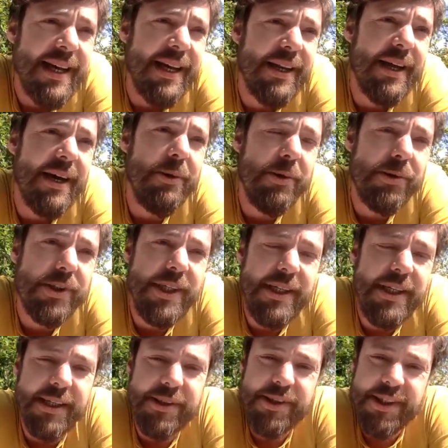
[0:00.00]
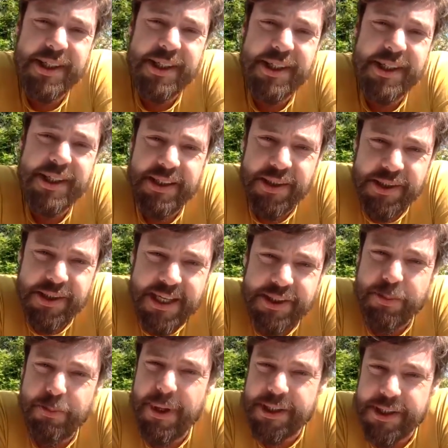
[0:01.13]
And now you see that seasons gets
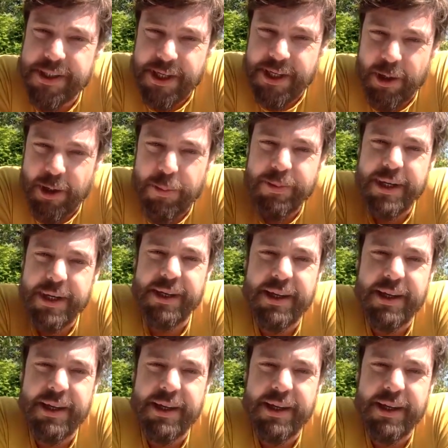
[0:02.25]
mixed up. And